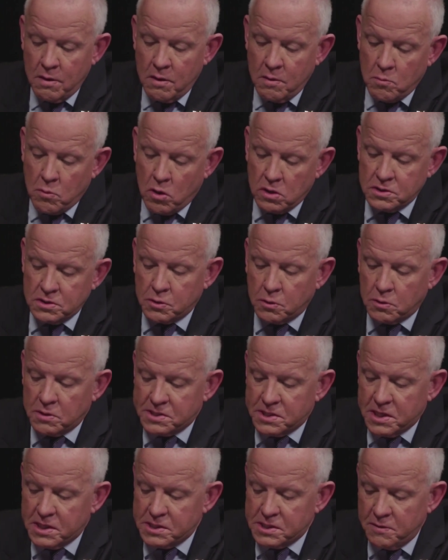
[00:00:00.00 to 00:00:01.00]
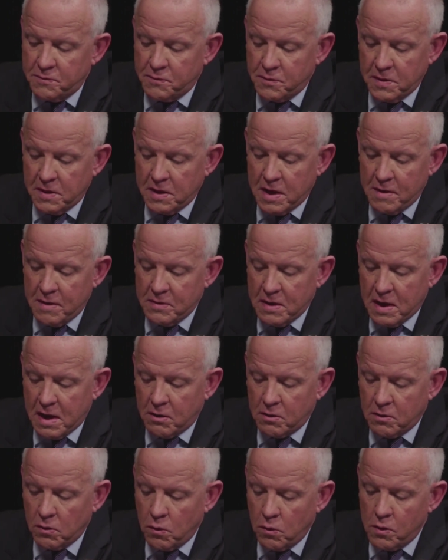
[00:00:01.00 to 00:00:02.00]
Martin Scorsese for The
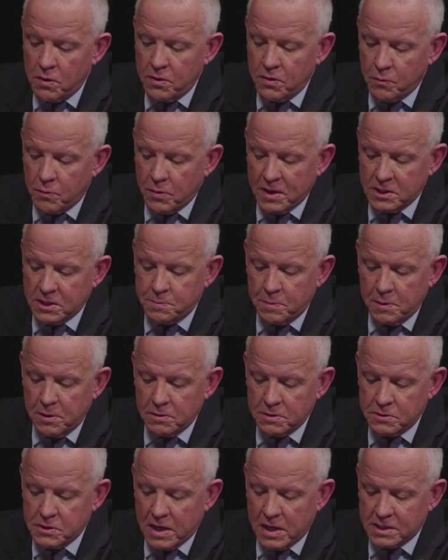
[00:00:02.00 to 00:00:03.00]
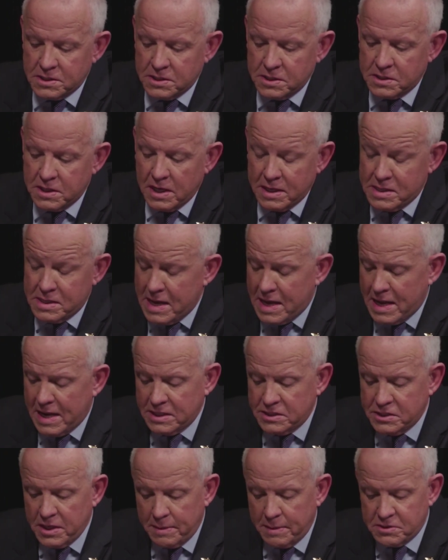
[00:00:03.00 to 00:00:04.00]
Aviator, Lord of the Rings, Peter Jackson, Titanic,
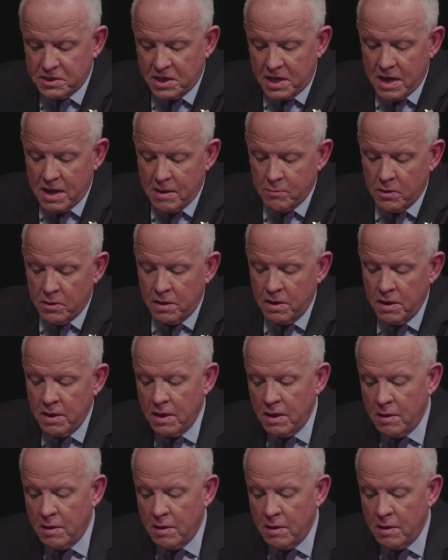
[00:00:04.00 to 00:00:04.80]
James Cameron,